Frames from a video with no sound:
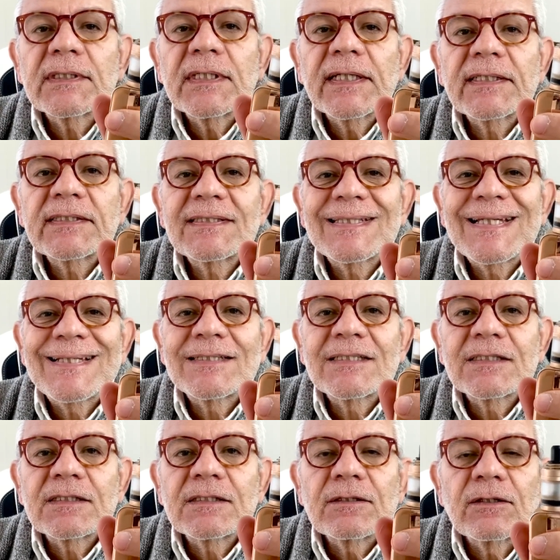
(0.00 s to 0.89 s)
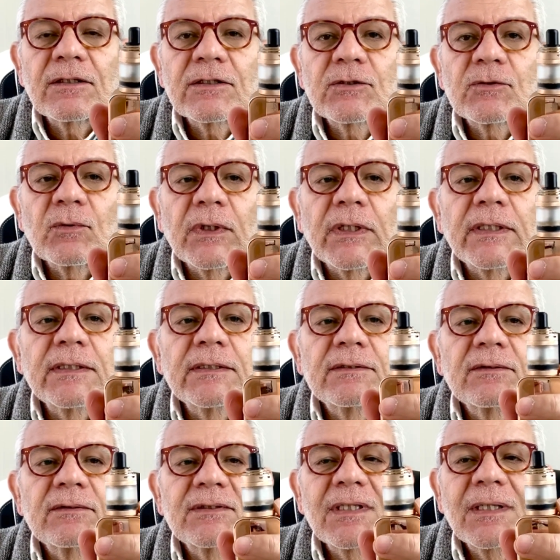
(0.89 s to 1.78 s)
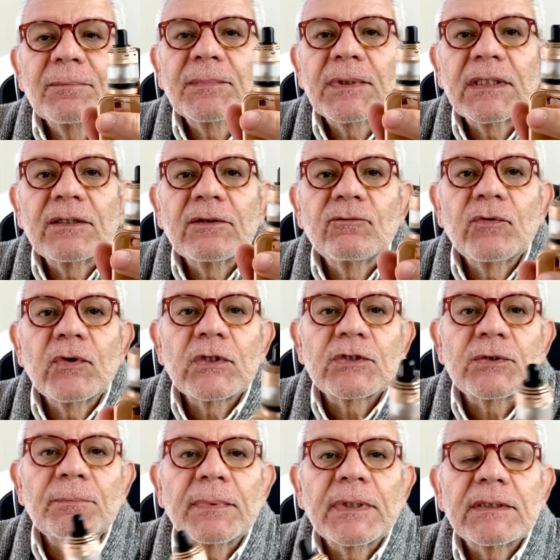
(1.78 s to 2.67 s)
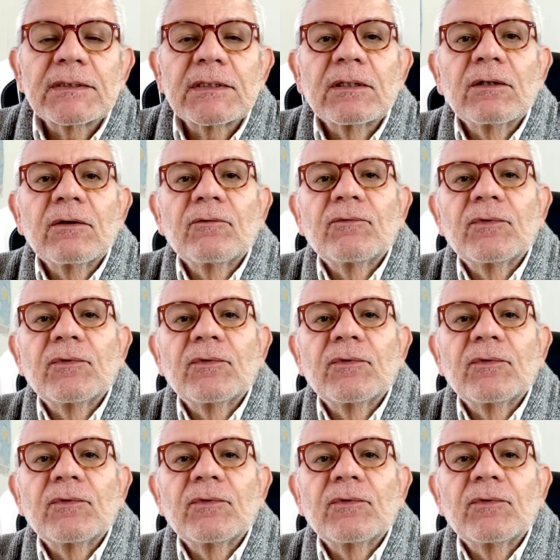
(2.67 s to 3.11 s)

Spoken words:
XS, this one is an updated version basically of